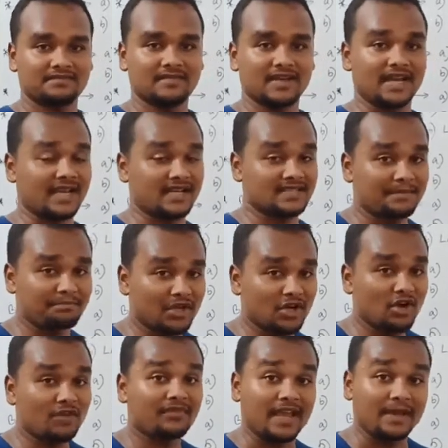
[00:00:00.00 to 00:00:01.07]
An
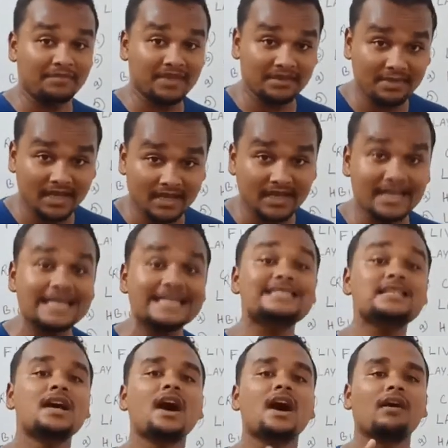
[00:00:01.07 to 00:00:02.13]
example of amphibian
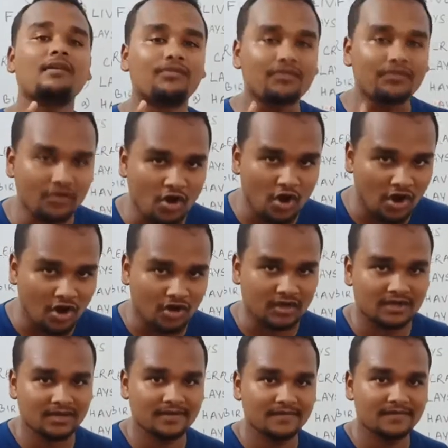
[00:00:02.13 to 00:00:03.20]
is a
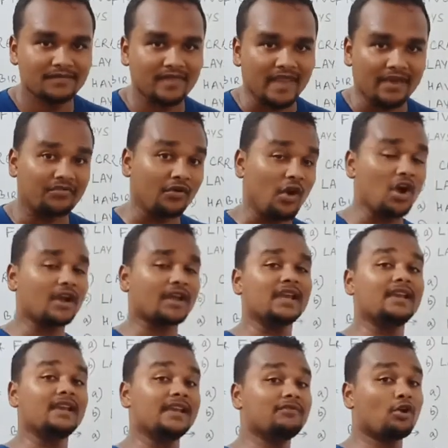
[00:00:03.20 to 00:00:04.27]
frog. A frog
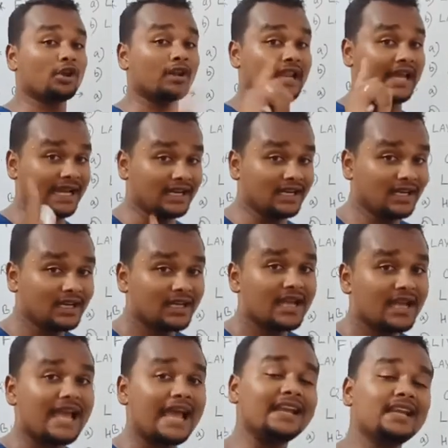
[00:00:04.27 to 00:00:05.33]
can live on
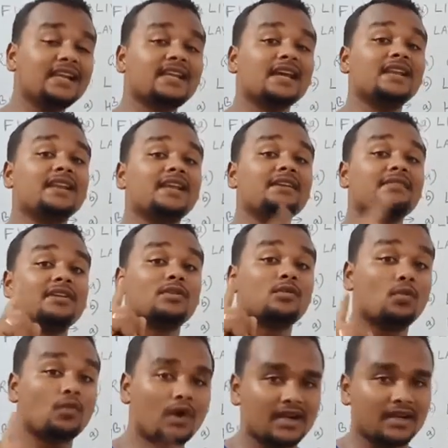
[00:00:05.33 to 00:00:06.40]
land and it can live
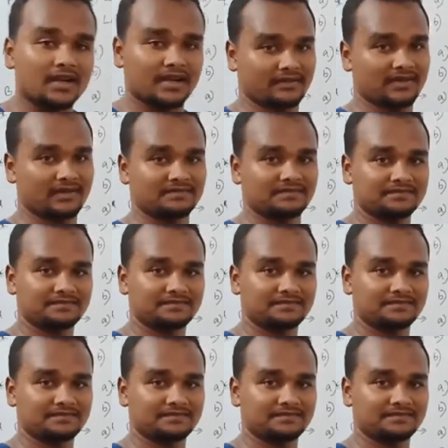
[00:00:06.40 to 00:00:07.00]
in water even.